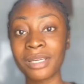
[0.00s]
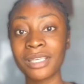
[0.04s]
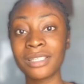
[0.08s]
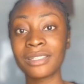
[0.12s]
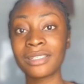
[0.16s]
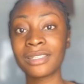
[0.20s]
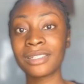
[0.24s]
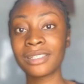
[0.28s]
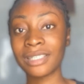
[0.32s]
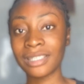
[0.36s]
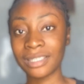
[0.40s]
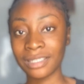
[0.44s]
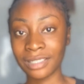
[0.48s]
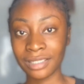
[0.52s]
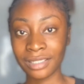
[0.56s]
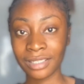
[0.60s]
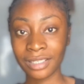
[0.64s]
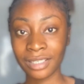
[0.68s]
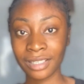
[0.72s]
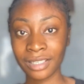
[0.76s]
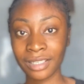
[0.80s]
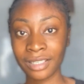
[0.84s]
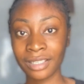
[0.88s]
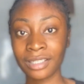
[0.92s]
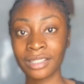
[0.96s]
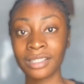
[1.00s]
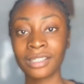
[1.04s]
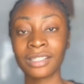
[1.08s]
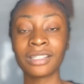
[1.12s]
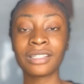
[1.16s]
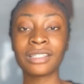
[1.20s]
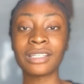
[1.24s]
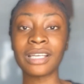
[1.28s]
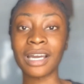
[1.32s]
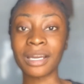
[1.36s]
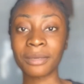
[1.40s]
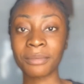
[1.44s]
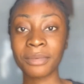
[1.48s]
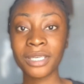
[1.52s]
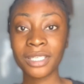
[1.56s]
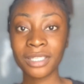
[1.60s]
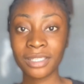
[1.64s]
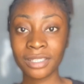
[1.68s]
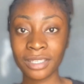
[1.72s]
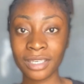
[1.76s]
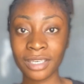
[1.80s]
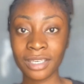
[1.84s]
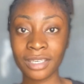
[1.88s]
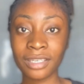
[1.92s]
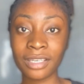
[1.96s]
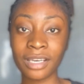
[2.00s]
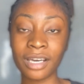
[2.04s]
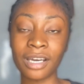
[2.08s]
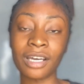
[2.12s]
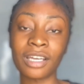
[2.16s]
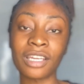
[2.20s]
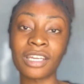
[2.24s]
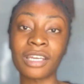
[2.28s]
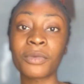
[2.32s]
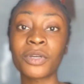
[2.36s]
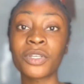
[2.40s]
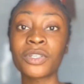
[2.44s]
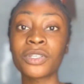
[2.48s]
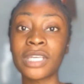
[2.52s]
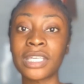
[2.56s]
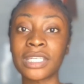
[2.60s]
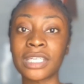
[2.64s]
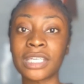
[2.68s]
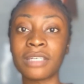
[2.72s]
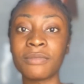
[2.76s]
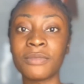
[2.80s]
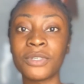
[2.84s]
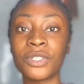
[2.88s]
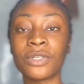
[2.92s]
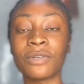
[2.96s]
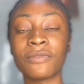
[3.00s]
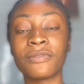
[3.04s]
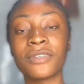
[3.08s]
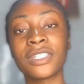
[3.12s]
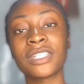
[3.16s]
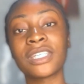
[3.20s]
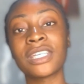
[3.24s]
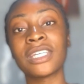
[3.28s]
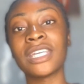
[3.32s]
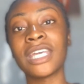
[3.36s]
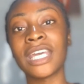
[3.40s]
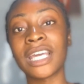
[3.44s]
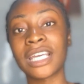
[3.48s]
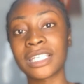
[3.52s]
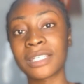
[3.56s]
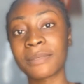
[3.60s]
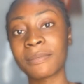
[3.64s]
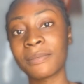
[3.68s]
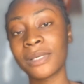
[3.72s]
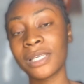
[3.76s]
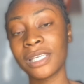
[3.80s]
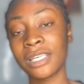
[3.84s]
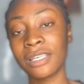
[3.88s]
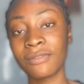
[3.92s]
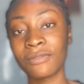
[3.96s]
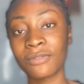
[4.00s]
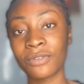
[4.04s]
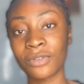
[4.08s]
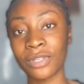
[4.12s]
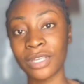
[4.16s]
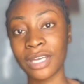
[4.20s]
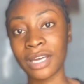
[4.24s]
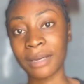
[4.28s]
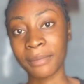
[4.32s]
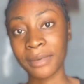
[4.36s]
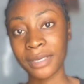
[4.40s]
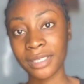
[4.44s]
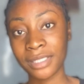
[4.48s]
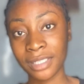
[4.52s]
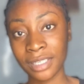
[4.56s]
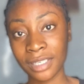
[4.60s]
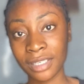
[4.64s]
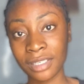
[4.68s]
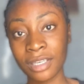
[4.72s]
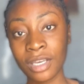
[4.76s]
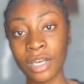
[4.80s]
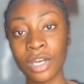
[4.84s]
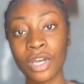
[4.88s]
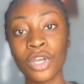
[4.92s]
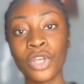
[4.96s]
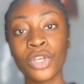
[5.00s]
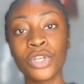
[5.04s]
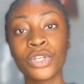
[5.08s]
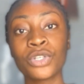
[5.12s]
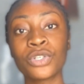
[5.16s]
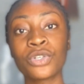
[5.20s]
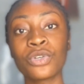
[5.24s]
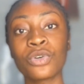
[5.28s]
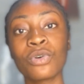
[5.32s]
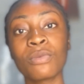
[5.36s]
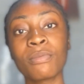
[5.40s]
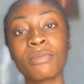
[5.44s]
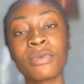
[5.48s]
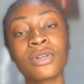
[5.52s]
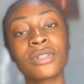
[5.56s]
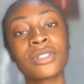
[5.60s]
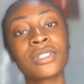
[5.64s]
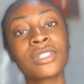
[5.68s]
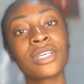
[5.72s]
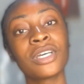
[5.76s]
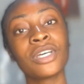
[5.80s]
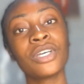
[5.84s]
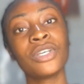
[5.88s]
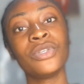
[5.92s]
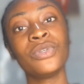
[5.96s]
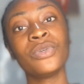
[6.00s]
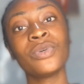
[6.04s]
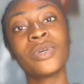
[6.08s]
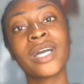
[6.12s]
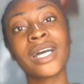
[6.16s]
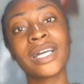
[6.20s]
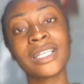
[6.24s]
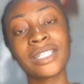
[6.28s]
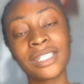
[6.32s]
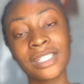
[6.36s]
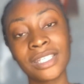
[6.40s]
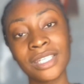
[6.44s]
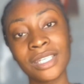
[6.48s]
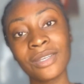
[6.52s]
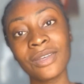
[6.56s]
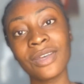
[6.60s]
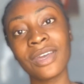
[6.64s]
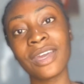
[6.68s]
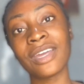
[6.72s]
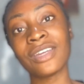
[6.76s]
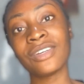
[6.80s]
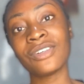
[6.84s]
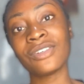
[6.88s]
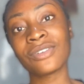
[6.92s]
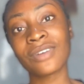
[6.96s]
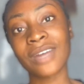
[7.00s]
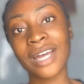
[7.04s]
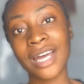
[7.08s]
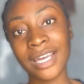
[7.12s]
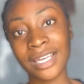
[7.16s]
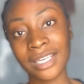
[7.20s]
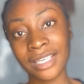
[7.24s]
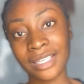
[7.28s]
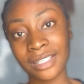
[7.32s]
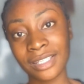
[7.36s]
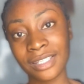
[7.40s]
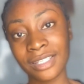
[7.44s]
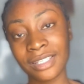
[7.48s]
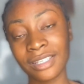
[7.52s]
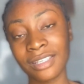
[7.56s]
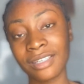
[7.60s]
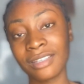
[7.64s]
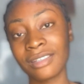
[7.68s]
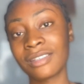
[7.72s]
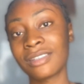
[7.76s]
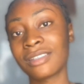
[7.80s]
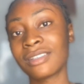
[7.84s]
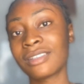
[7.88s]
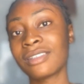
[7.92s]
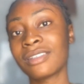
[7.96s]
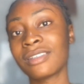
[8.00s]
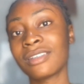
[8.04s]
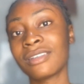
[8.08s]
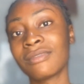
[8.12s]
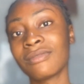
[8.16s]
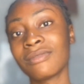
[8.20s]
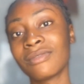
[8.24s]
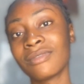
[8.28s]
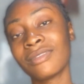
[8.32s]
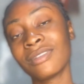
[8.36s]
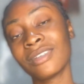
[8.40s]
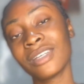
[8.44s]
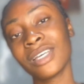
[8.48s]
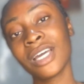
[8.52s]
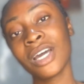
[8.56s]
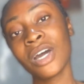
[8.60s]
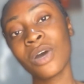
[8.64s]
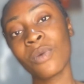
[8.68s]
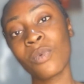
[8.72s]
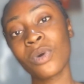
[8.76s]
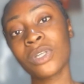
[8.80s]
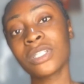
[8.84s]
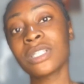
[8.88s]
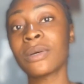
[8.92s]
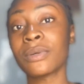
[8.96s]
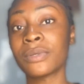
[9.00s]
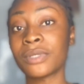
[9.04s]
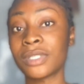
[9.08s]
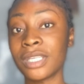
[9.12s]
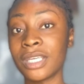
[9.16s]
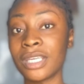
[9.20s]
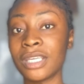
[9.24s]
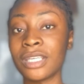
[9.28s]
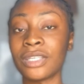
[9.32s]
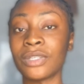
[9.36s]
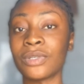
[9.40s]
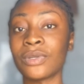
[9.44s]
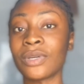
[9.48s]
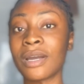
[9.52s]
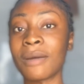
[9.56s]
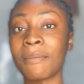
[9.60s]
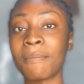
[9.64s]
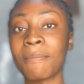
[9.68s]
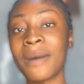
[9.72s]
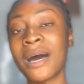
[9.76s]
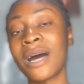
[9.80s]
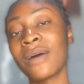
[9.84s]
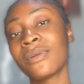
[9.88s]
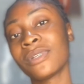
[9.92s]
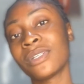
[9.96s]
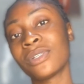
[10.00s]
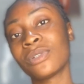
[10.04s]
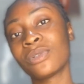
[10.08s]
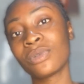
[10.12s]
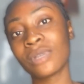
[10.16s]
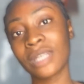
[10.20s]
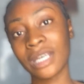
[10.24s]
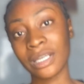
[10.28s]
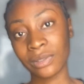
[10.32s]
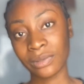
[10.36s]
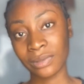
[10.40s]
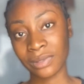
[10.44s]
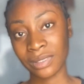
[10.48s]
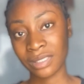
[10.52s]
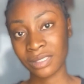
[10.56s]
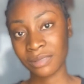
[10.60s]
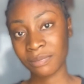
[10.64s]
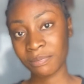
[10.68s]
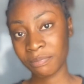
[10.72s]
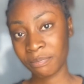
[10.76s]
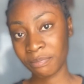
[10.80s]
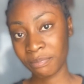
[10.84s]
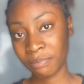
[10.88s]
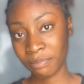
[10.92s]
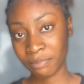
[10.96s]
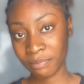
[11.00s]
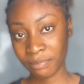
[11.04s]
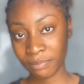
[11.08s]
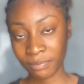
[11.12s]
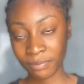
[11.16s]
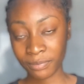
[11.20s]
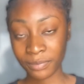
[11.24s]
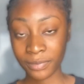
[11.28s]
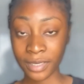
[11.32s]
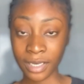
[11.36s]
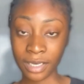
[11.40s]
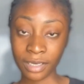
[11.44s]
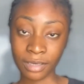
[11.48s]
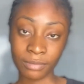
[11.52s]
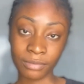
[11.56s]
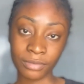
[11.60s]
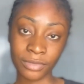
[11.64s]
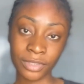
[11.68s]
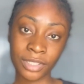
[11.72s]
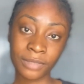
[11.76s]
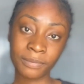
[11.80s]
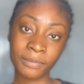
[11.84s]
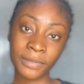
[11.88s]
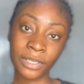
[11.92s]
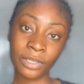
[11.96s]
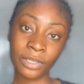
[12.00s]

seed. The akpi seed, I'm going to get an image of it and explain for the akpi seed. So, but you can still dry it. What I'll say is you can pound it so that it will spill